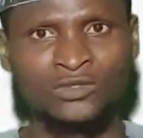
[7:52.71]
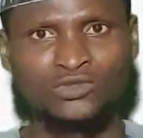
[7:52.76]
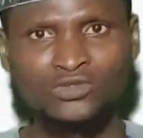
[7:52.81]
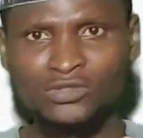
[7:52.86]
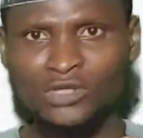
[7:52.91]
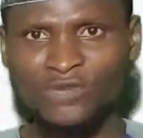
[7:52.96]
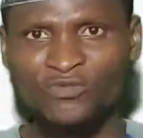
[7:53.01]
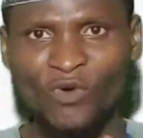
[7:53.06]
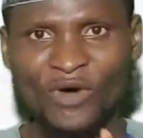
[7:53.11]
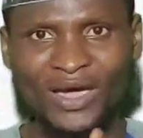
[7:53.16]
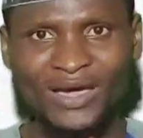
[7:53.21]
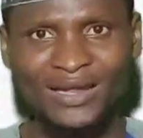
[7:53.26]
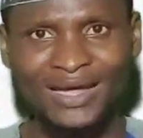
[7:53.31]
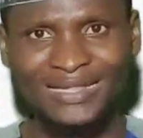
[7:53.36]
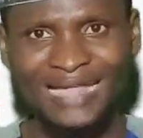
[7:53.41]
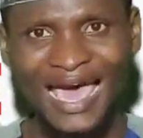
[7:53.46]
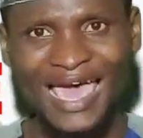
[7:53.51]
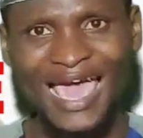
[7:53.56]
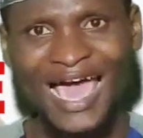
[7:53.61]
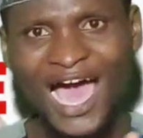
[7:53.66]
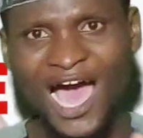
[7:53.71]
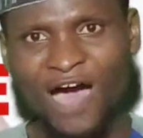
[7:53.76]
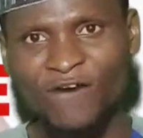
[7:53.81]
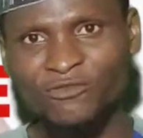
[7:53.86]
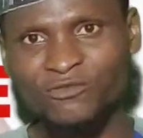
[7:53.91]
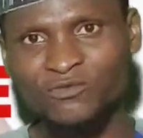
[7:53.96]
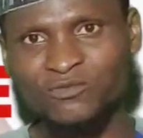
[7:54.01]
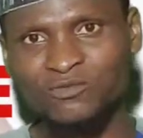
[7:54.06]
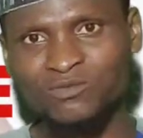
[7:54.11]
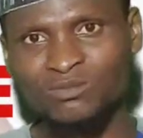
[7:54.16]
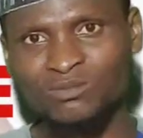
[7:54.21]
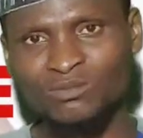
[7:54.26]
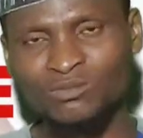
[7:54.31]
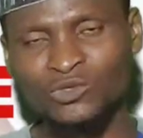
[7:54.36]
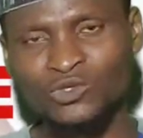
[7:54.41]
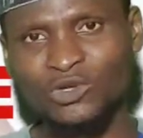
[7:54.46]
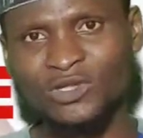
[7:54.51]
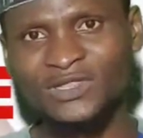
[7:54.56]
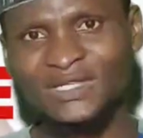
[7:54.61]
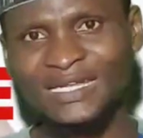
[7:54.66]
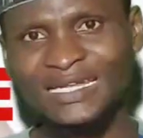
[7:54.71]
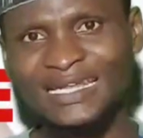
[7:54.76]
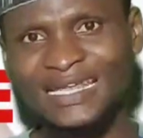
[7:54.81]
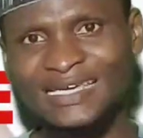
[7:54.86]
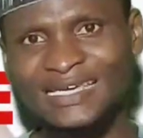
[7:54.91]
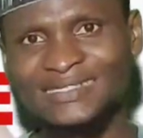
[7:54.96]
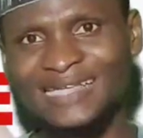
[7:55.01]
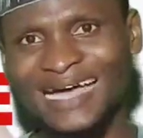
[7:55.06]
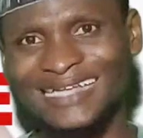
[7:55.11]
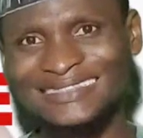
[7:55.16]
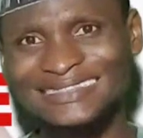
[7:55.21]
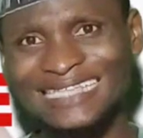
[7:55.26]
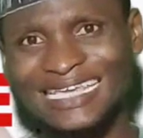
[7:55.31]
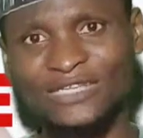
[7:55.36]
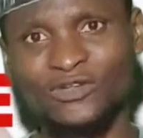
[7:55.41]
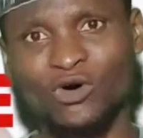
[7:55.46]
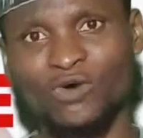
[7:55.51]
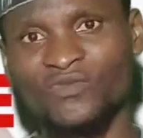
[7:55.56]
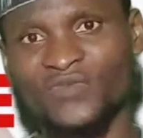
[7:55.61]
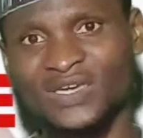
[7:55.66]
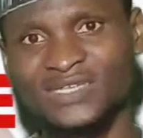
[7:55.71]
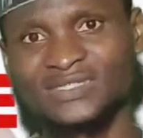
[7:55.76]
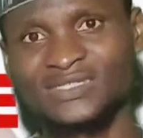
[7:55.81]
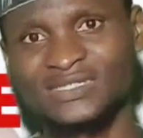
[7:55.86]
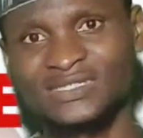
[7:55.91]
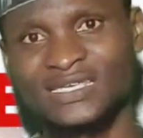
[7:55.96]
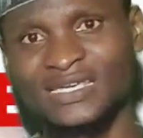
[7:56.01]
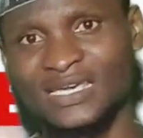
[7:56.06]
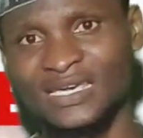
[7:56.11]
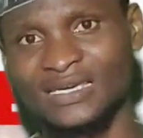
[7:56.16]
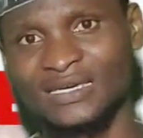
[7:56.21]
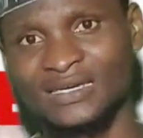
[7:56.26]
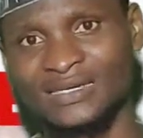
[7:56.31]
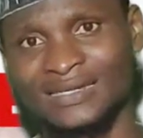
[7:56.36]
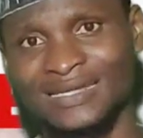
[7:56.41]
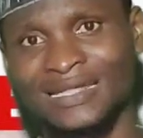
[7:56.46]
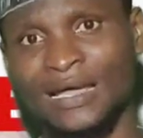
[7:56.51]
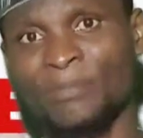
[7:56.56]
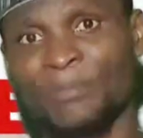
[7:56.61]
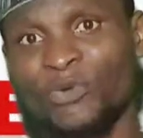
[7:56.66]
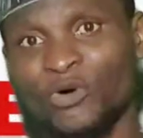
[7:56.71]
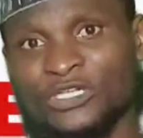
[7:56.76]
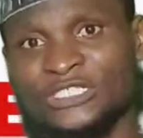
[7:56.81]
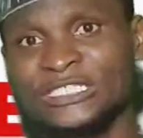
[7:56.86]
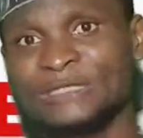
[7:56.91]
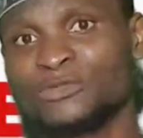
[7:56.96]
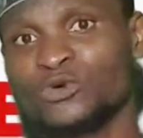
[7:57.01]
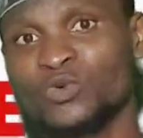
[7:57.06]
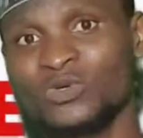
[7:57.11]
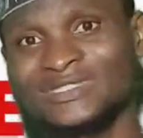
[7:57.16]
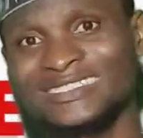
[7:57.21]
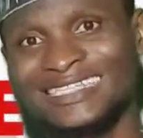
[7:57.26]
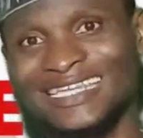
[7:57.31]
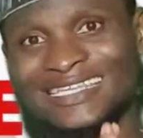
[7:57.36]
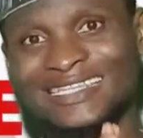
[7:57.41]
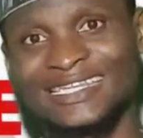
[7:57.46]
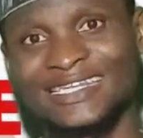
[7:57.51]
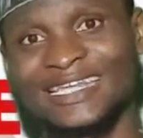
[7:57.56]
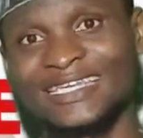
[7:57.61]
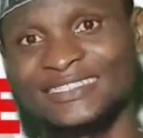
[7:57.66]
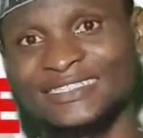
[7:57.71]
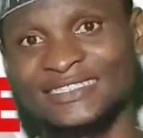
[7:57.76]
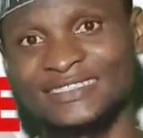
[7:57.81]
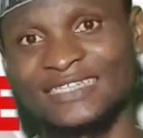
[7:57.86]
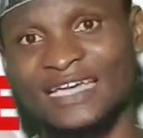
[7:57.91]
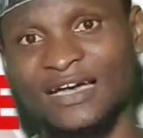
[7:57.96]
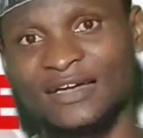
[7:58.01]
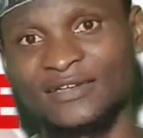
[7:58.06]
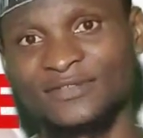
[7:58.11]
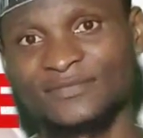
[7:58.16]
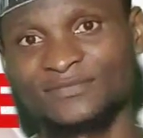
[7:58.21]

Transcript: Do not forget that I have nothing less than 10 offenses here that are punishable with death in Nigeria.